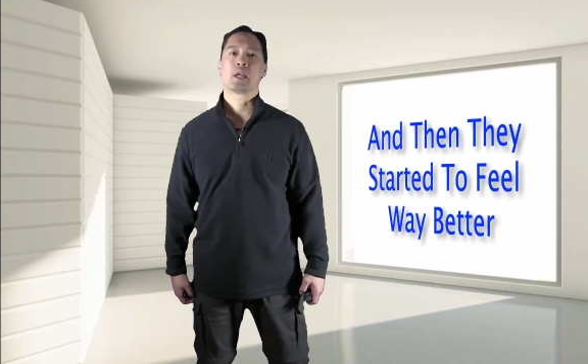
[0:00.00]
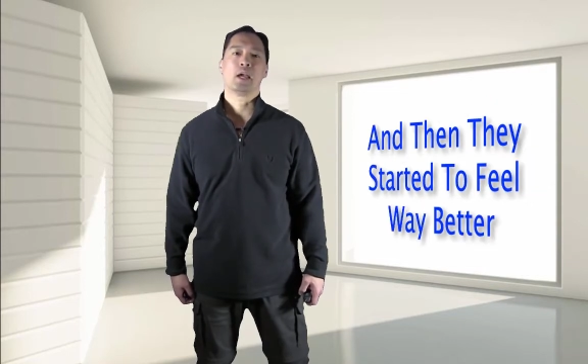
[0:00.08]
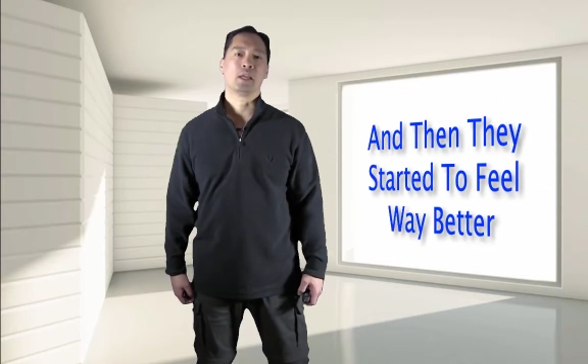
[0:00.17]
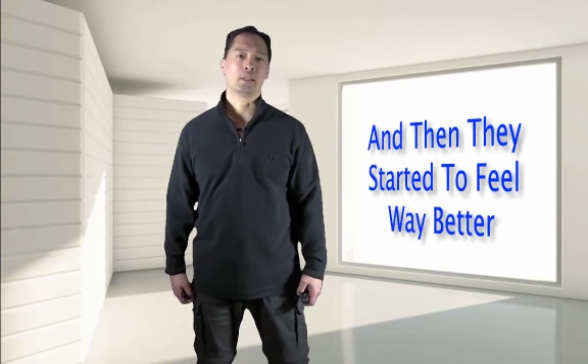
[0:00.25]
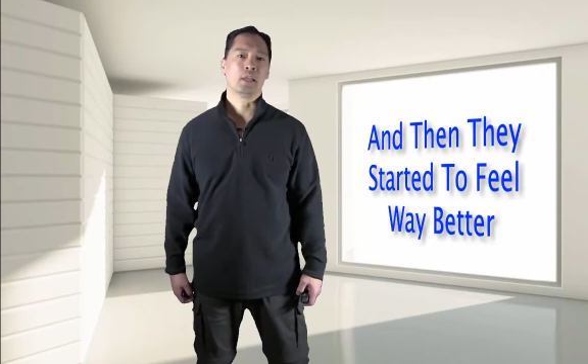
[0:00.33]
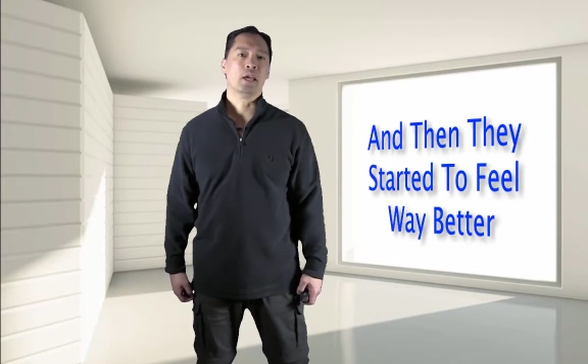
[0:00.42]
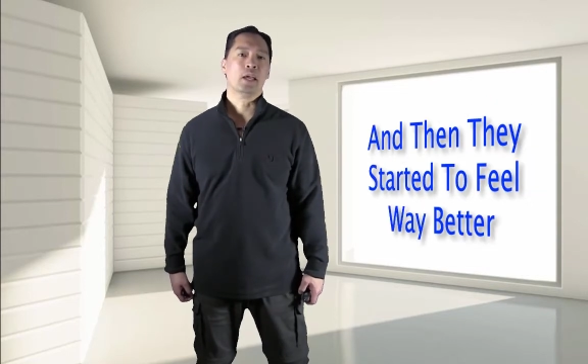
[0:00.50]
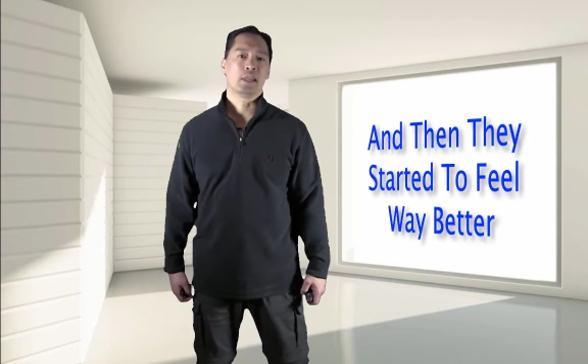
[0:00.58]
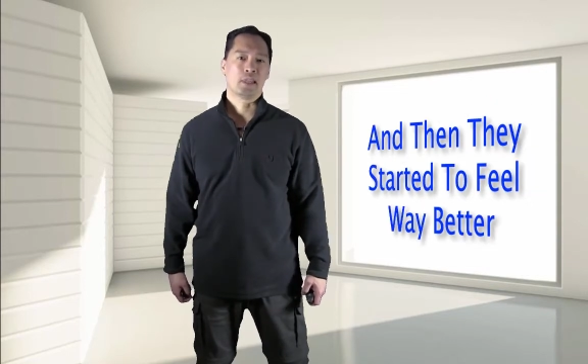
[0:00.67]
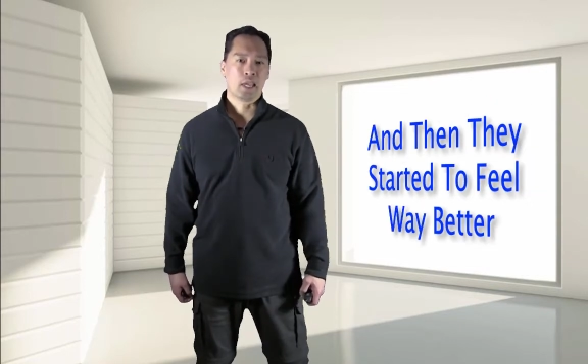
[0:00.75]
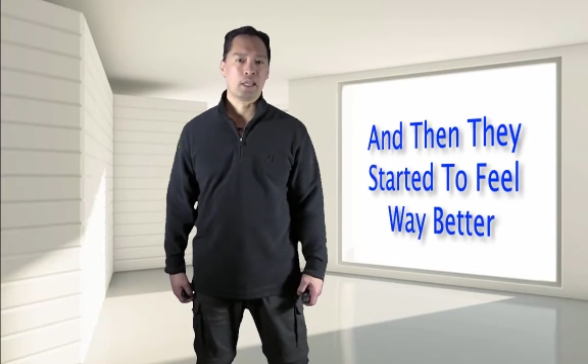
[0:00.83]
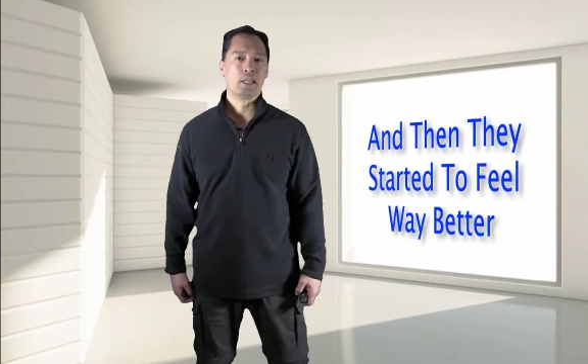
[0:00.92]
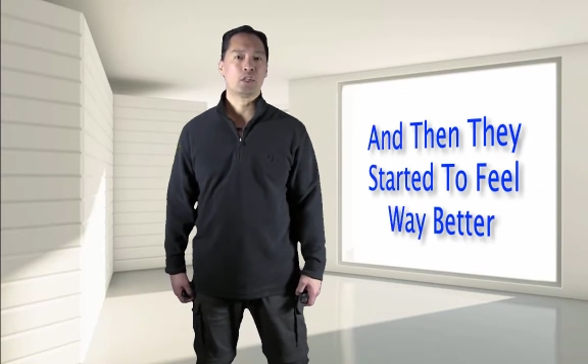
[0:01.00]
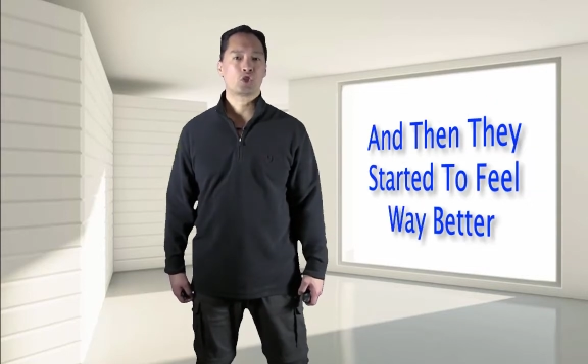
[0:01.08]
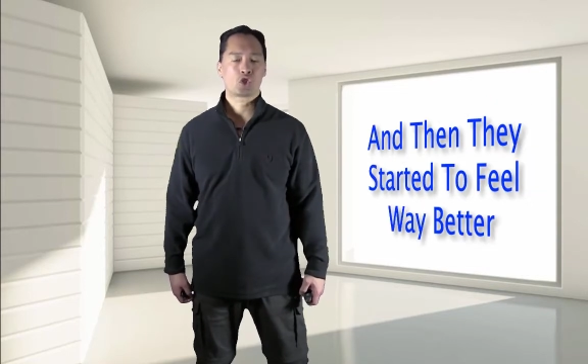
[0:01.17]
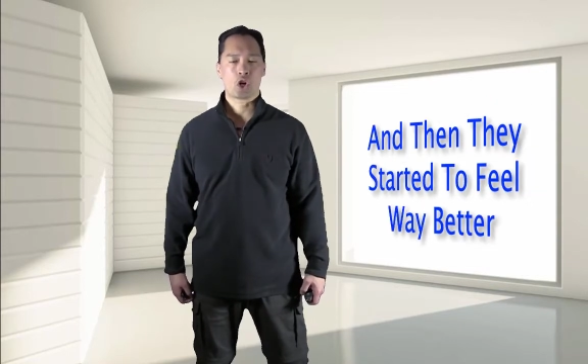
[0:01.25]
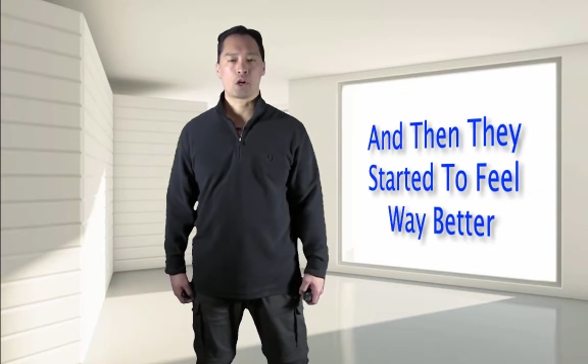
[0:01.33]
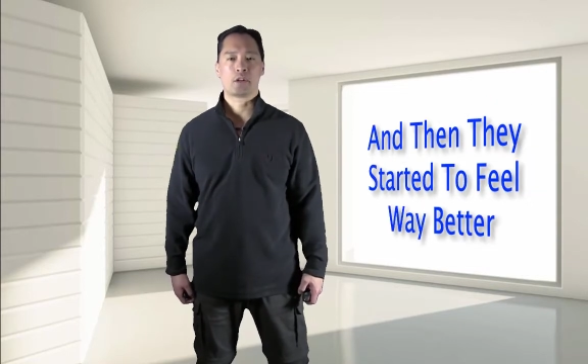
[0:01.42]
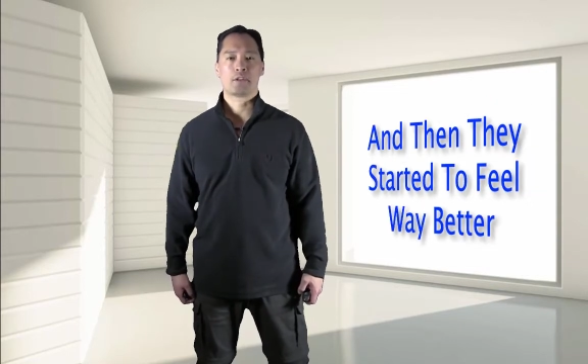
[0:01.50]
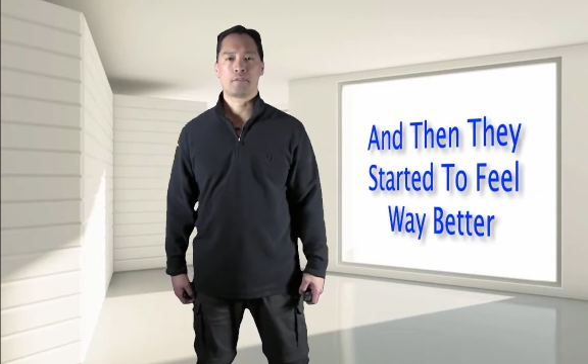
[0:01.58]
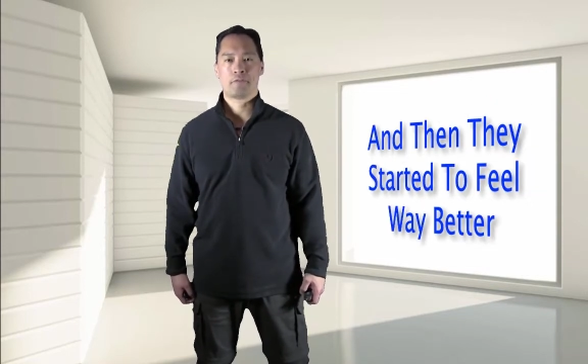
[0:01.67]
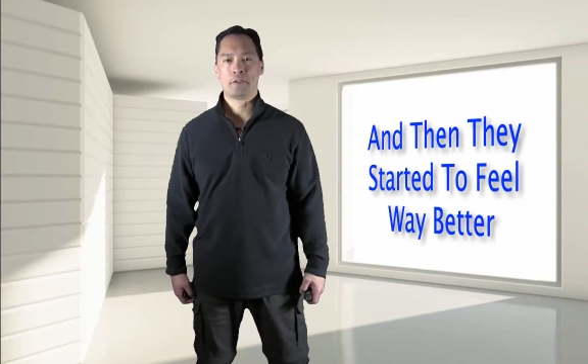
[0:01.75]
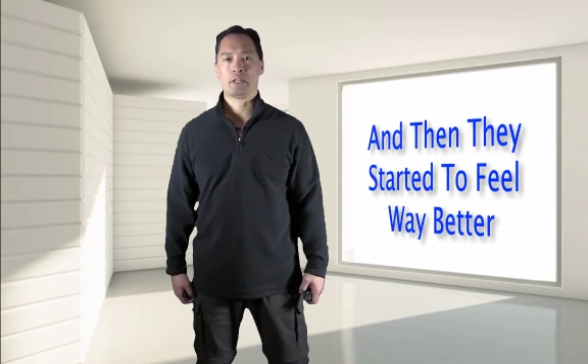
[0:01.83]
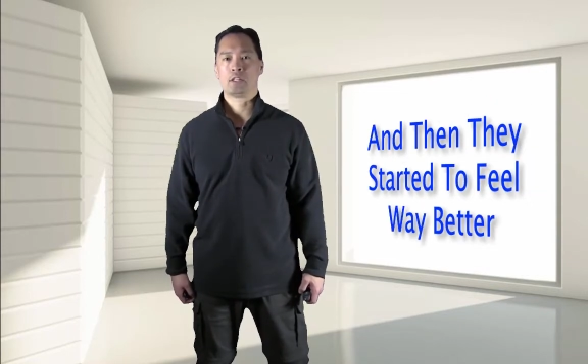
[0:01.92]
and then they started to
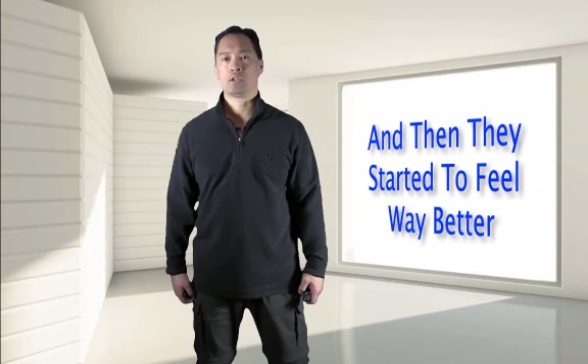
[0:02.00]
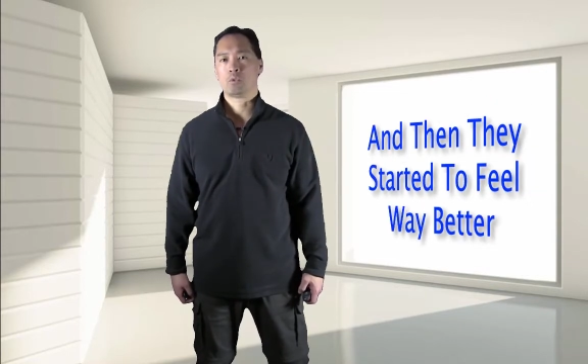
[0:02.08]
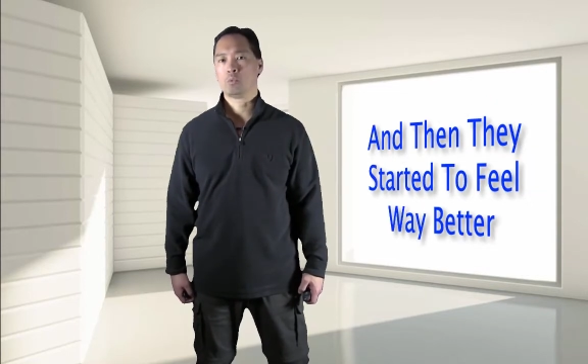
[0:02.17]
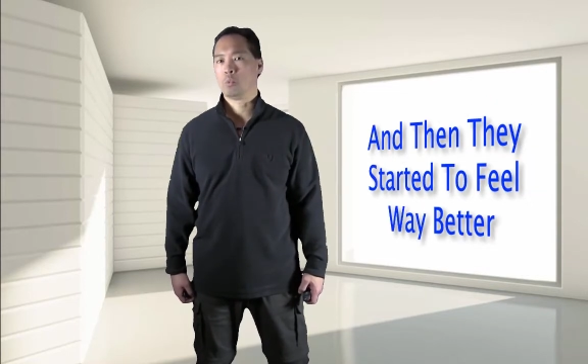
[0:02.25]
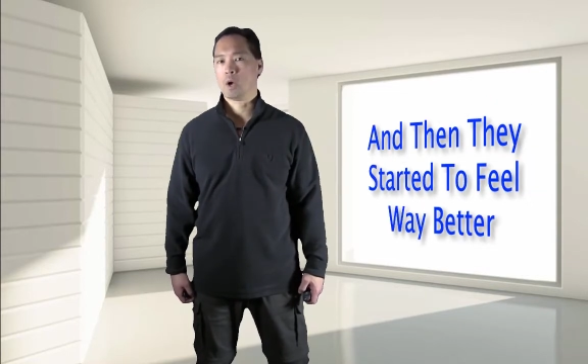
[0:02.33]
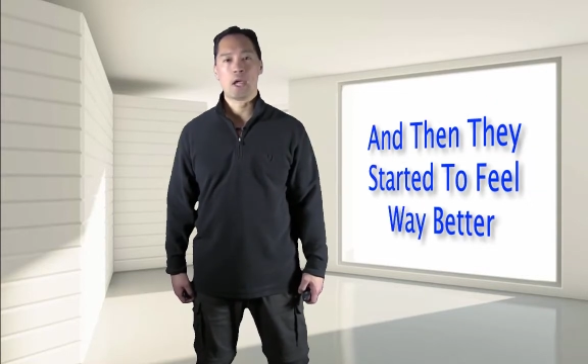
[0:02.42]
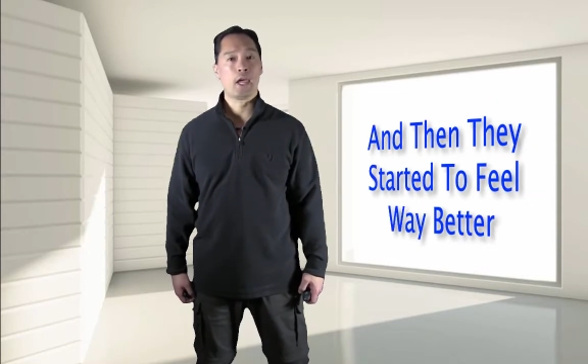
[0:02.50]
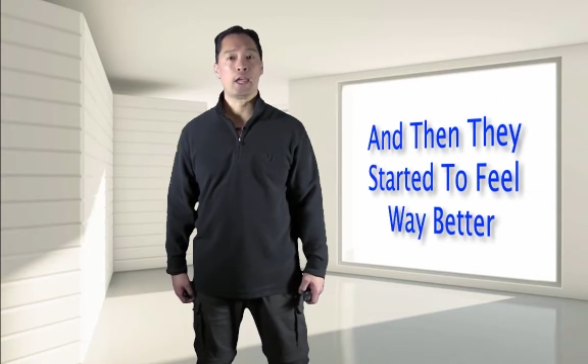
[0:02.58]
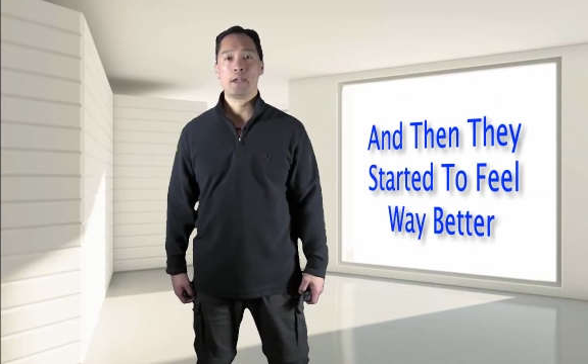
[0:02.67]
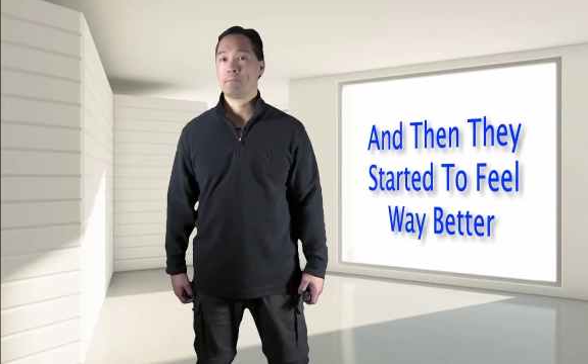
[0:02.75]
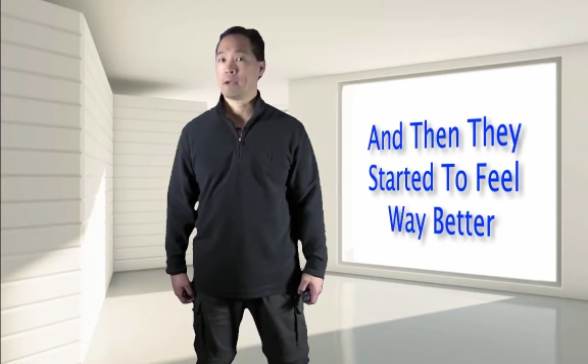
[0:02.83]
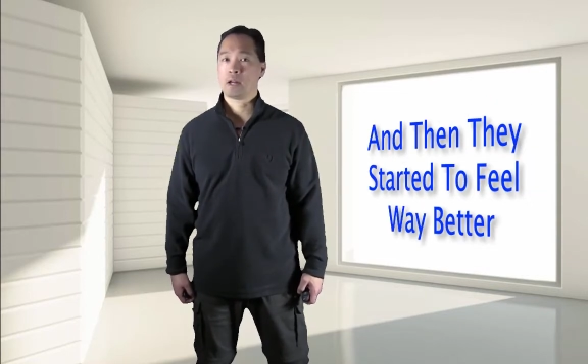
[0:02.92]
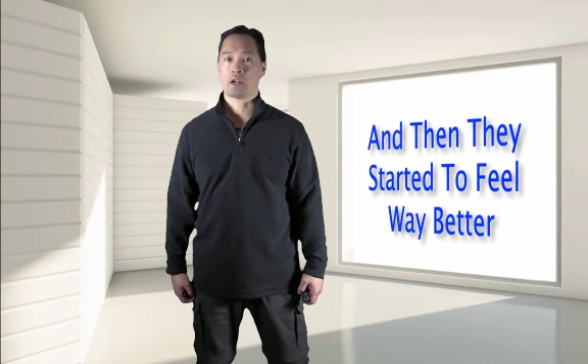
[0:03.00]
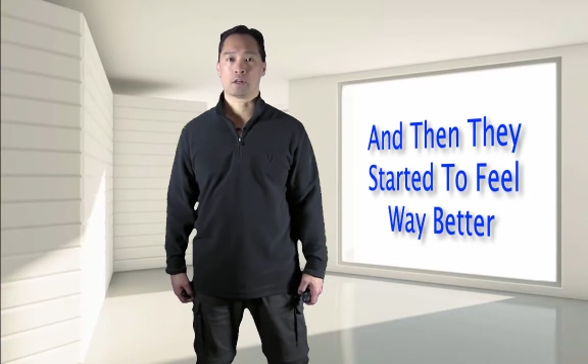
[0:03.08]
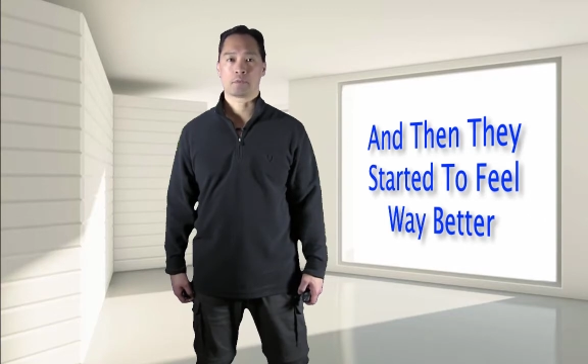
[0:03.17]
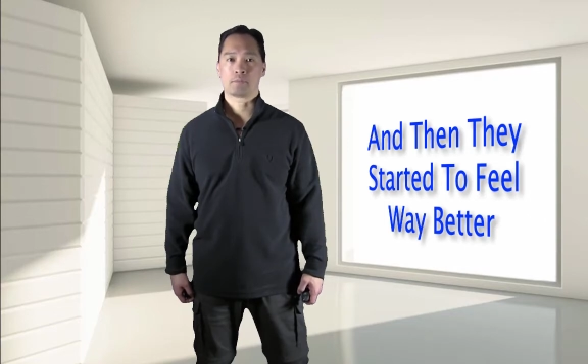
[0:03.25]
feel way better.